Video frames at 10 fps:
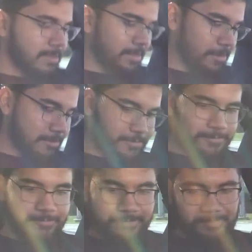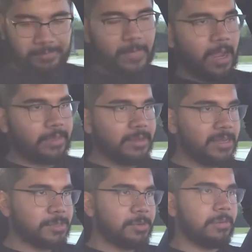So I think
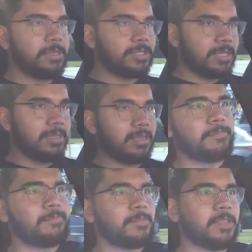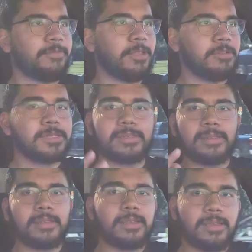that's pretty much it. Cliff
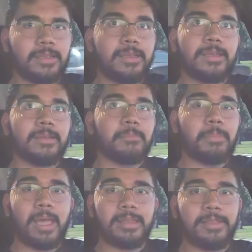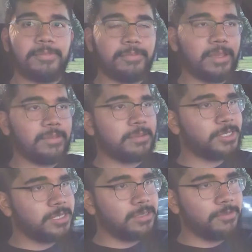notes: buy an E55
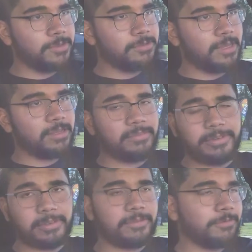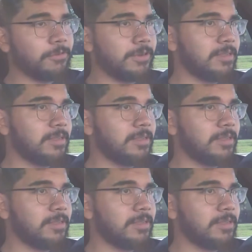AMG W210 if you're looking for